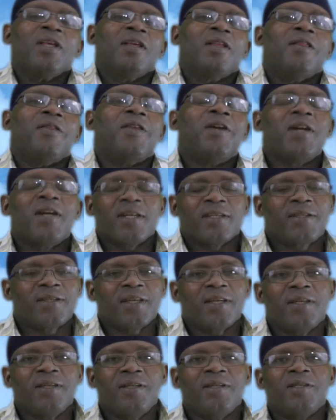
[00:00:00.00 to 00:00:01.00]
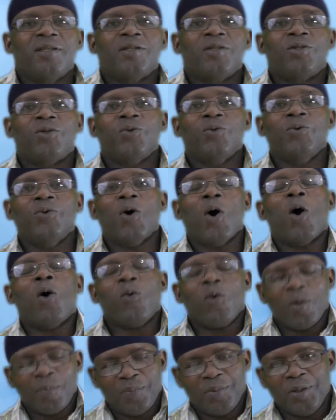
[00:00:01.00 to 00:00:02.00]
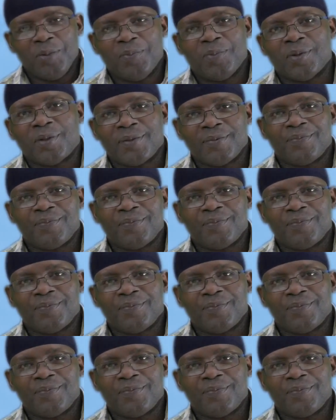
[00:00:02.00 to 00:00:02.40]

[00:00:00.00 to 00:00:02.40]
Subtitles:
They are selling it to our people.